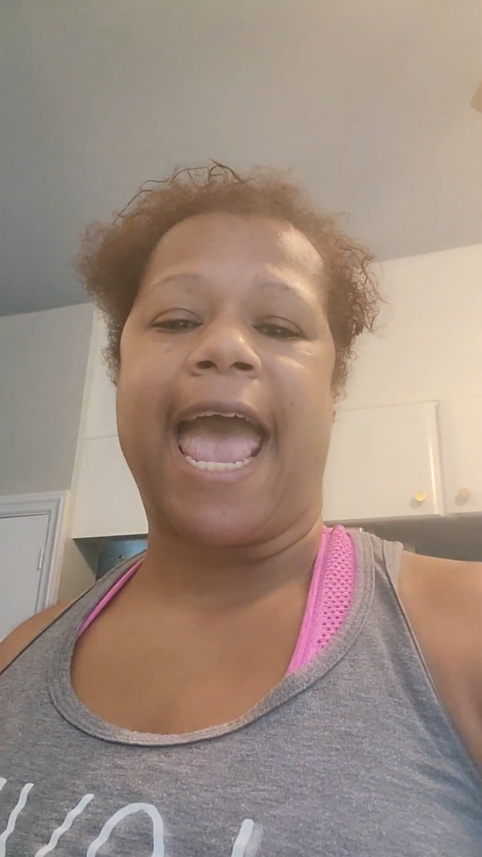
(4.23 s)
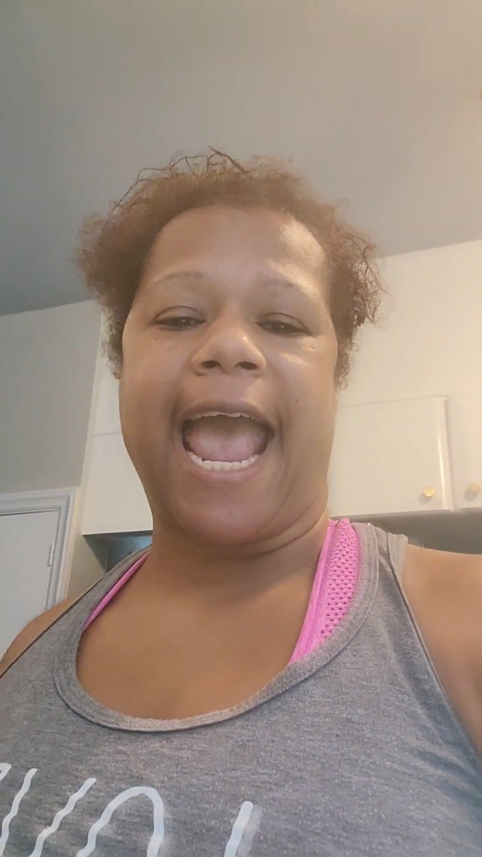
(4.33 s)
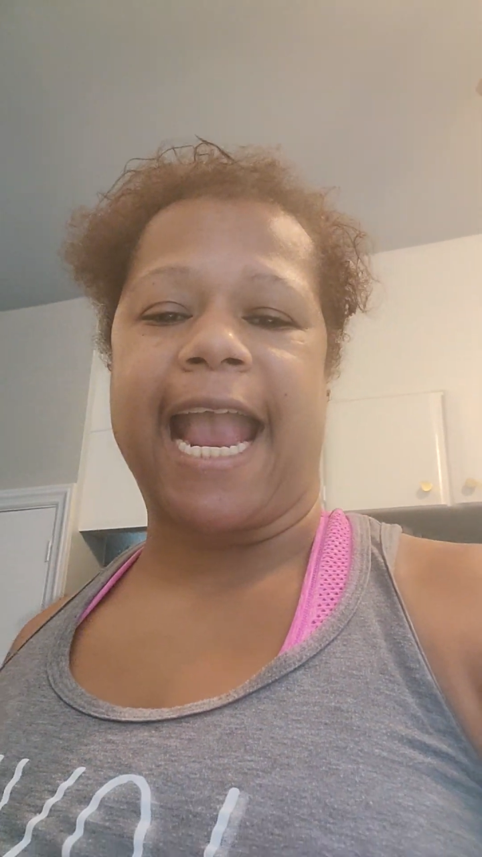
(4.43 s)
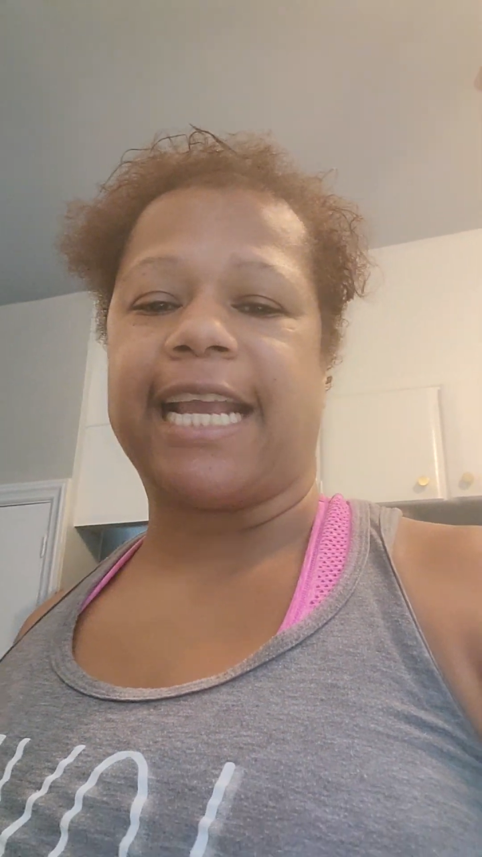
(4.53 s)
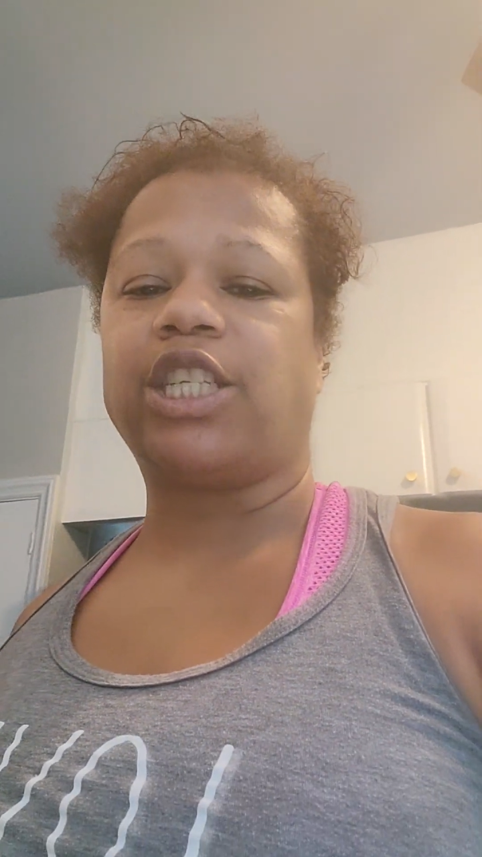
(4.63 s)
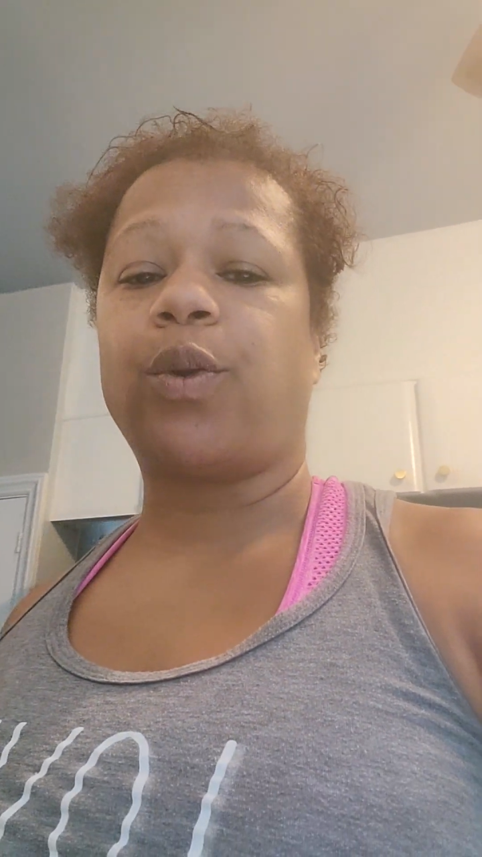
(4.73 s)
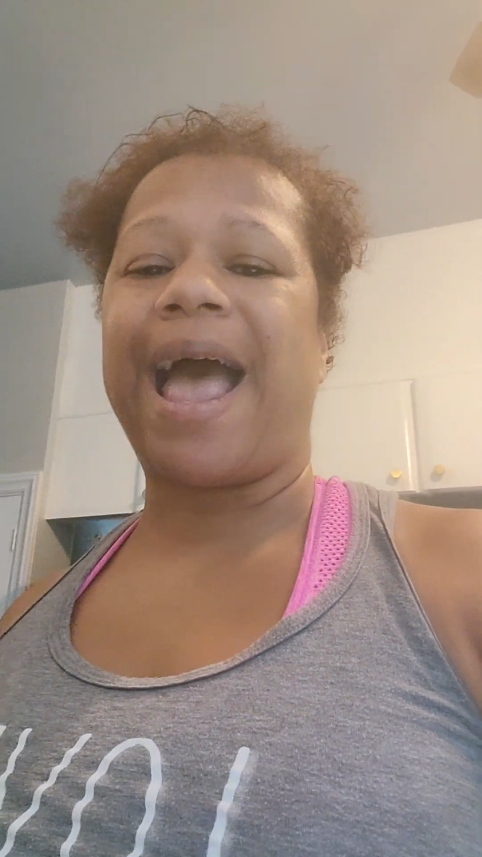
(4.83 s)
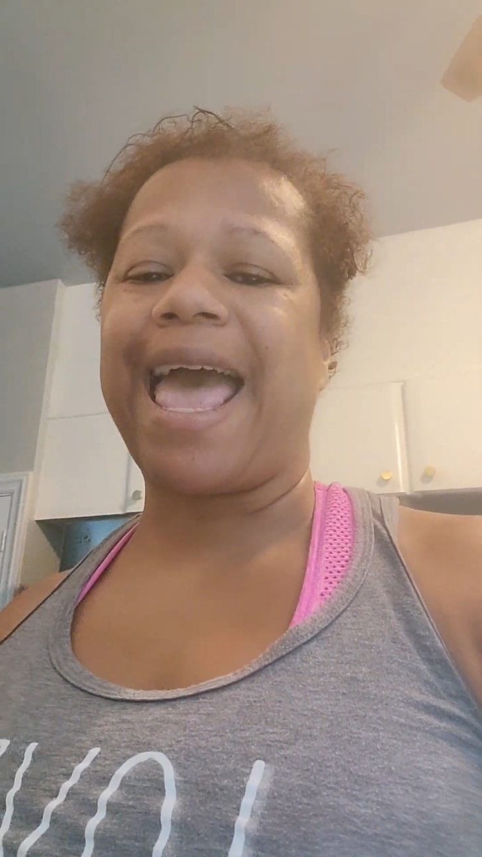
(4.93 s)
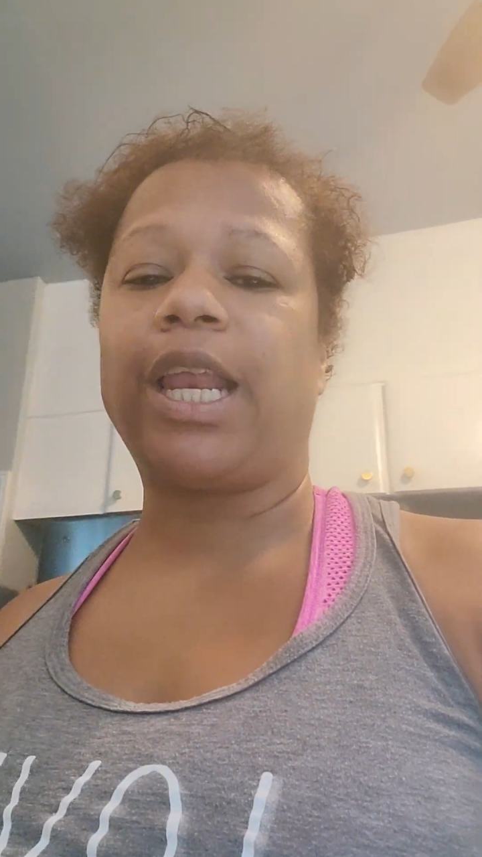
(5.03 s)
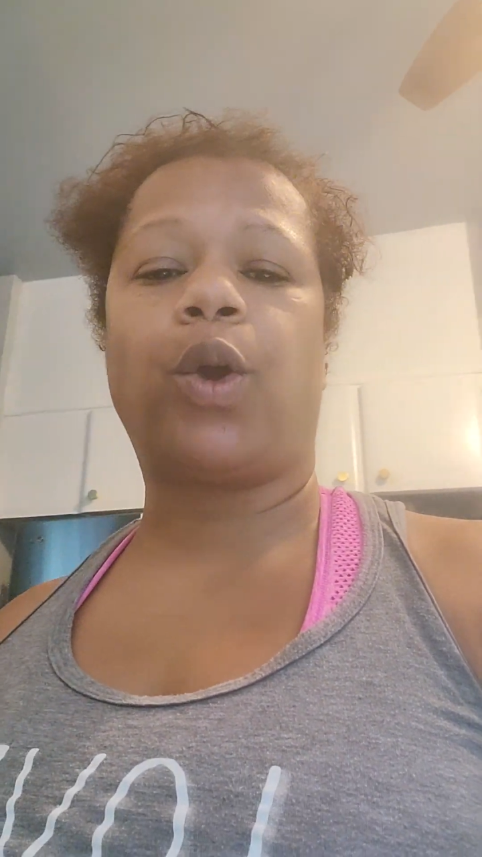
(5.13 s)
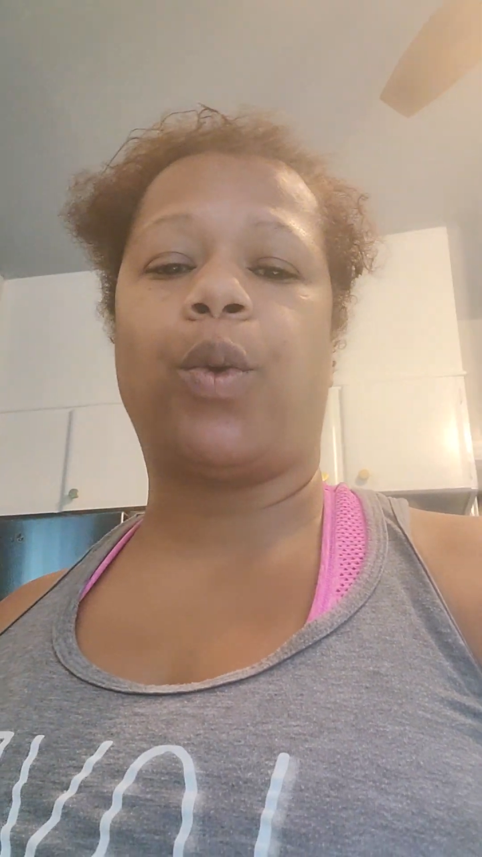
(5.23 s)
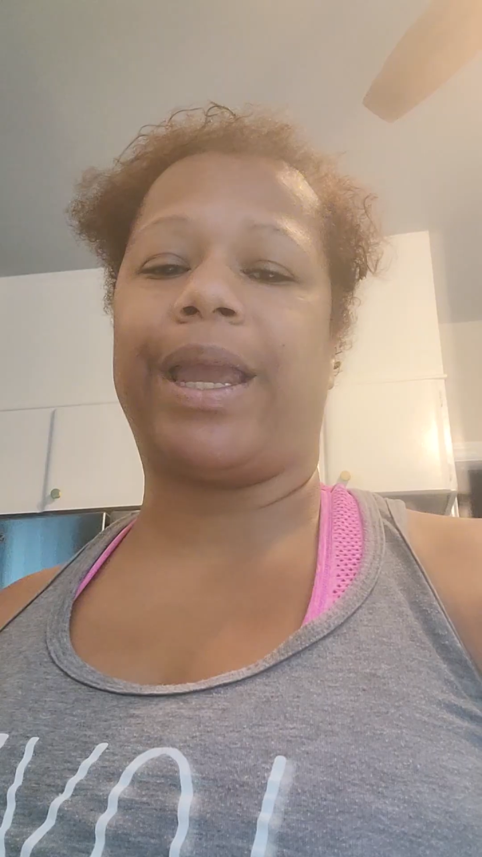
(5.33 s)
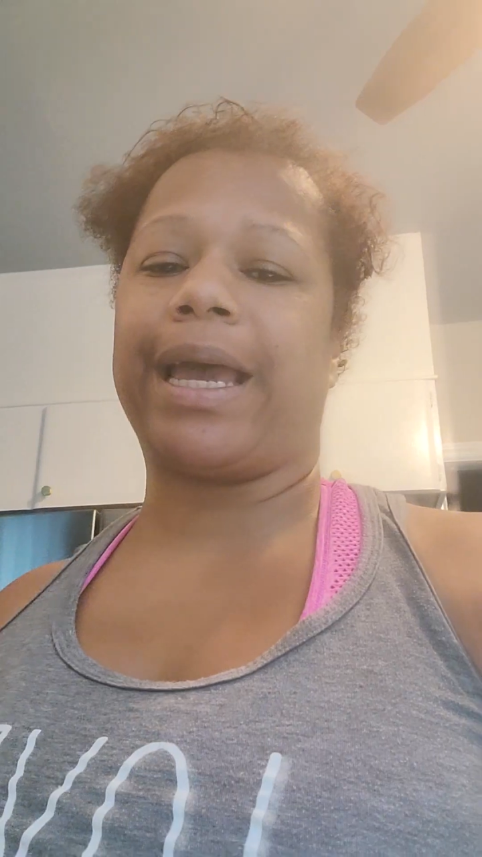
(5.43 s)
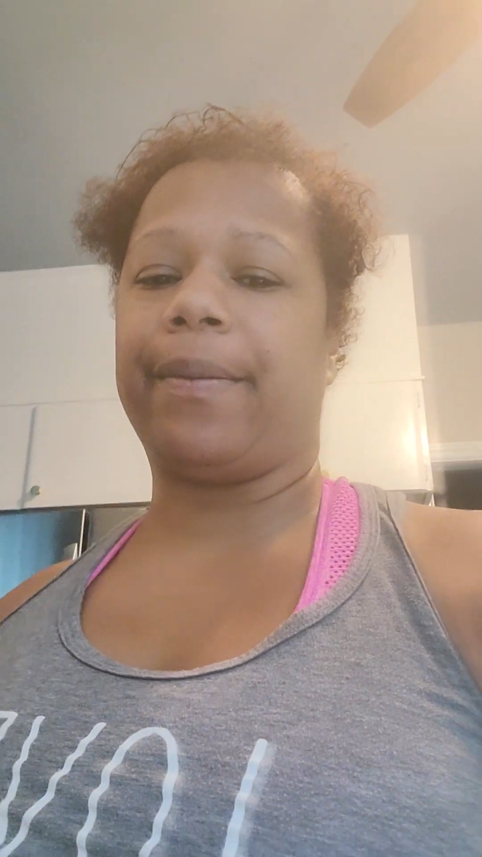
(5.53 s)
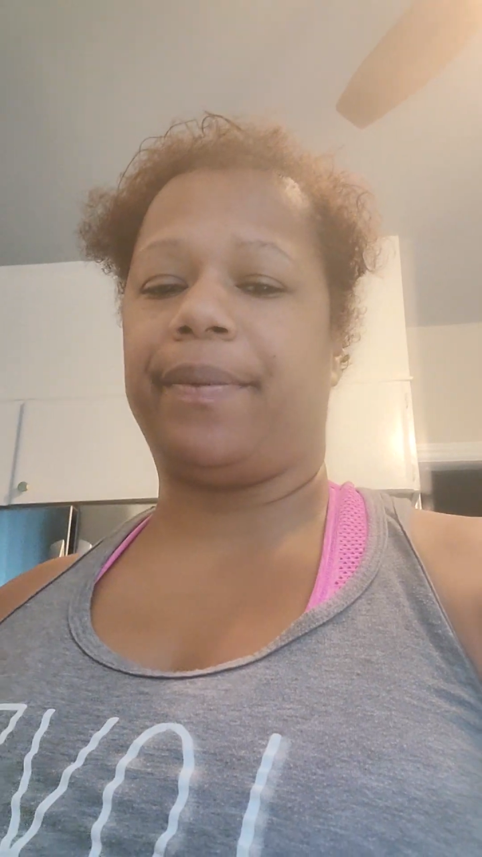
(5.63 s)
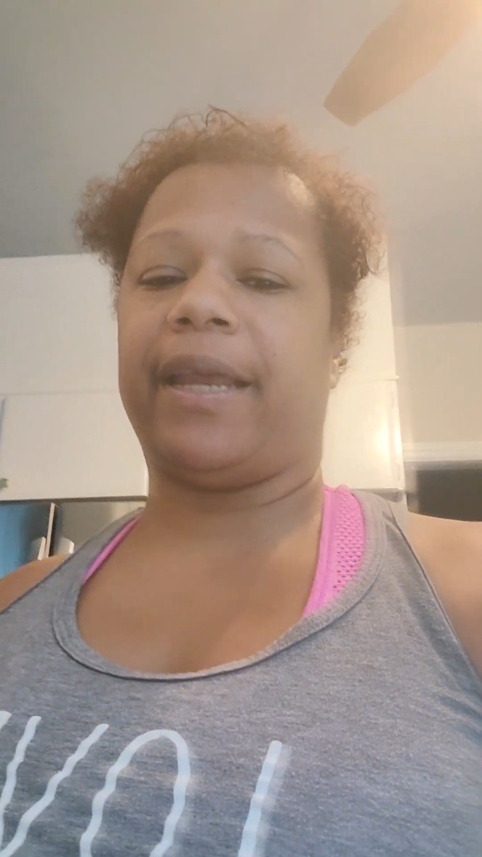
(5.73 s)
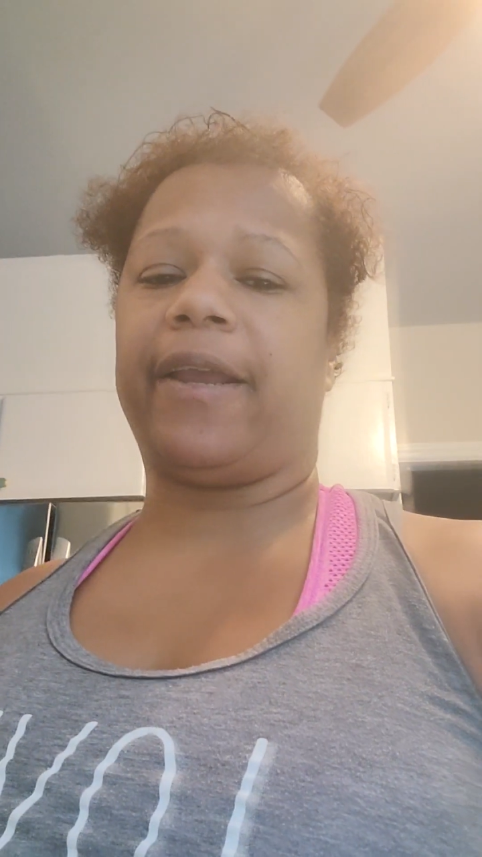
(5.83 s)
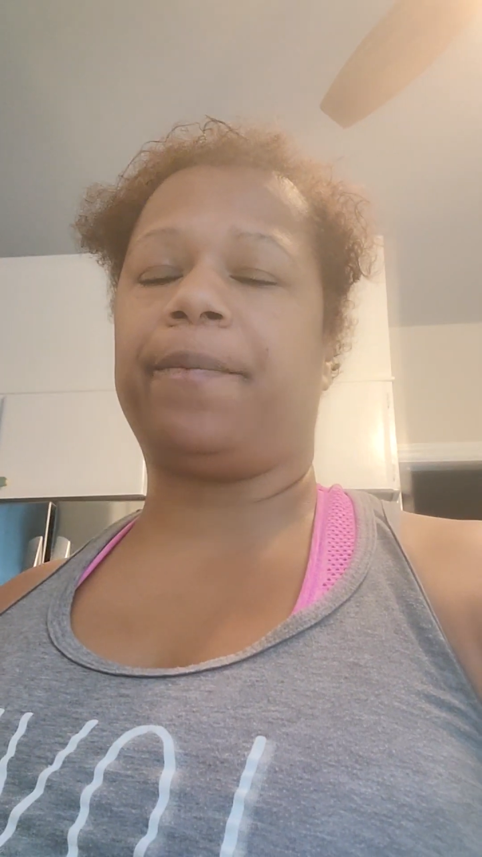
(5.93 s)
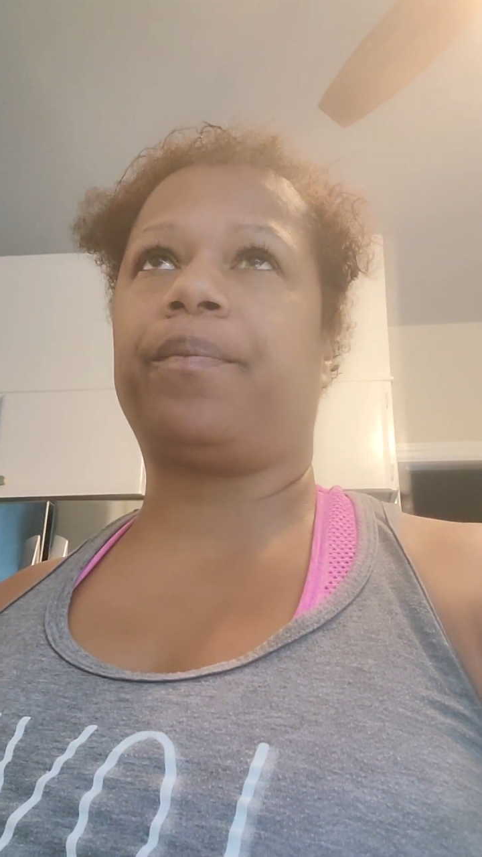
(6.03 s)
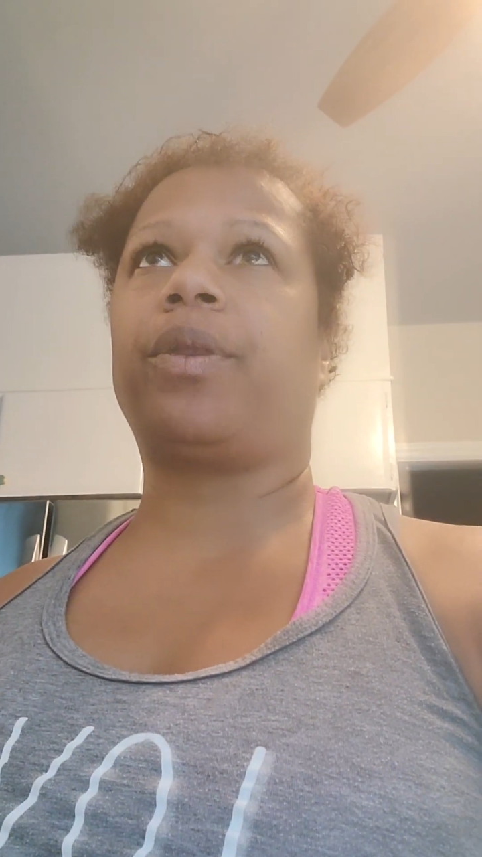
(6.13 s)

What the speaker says: Hey, so I had a quick update.